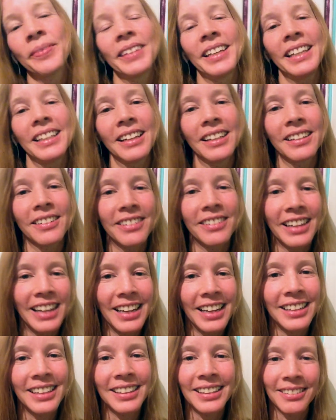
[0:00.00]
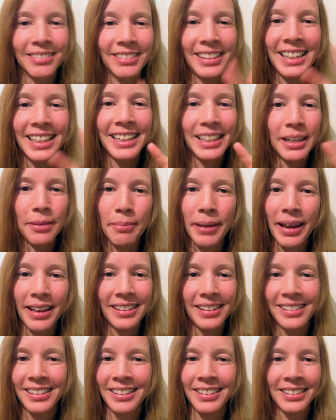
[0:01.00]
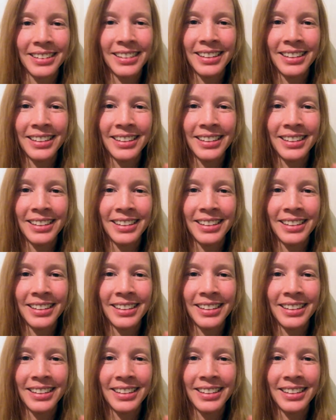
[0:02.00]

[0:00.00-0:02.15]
It can create really the best,